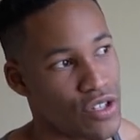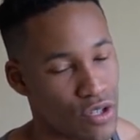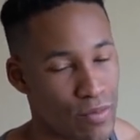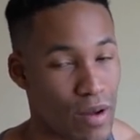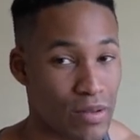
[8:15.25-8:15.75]

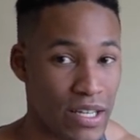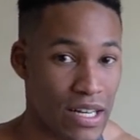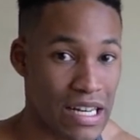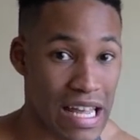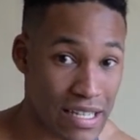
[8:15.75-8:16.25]
So probably
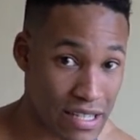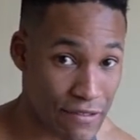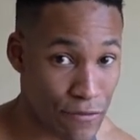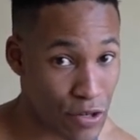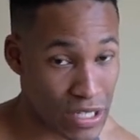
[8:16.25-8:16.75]
less
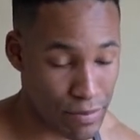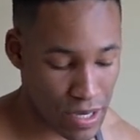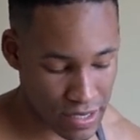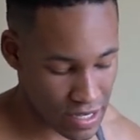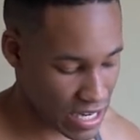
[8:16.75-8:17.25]
than 40
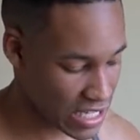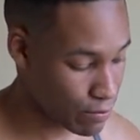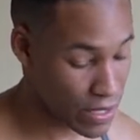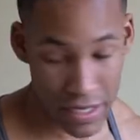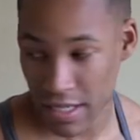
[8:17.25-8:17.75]
bucks that I
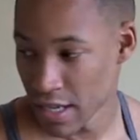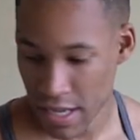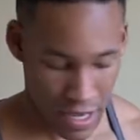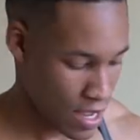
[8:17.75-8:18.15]
spent.